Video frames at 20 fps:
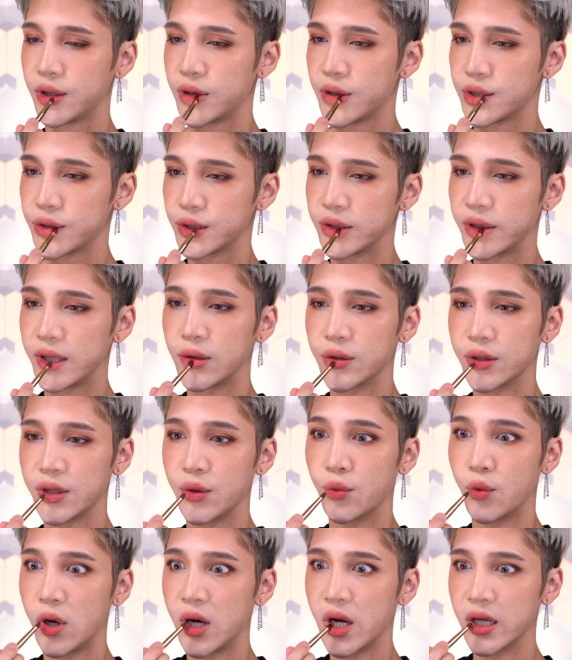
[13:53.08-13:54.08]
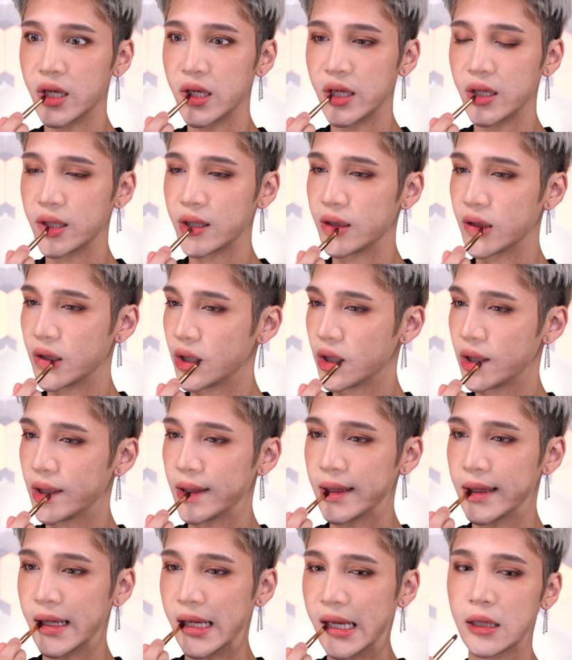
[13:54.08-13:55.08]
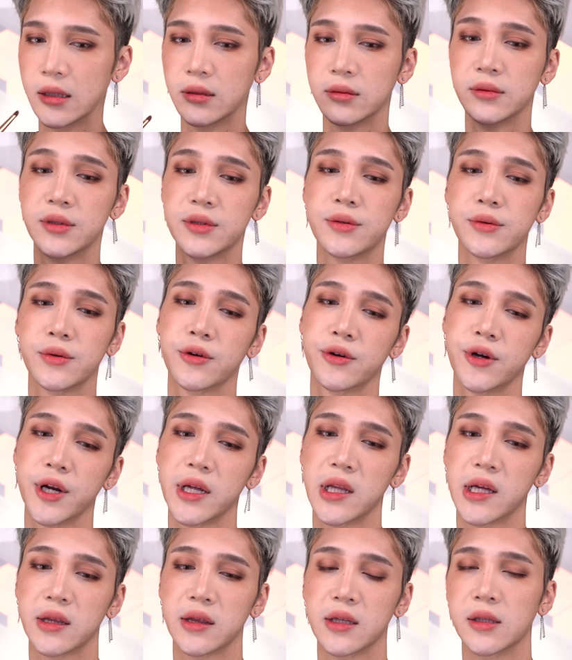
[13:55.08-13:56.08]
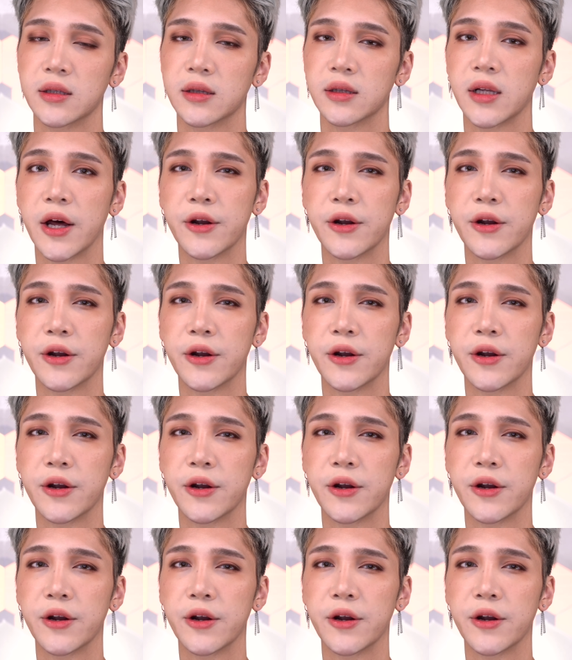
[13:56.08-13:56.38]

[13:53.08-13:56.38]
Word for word: This will not only one, this will create like the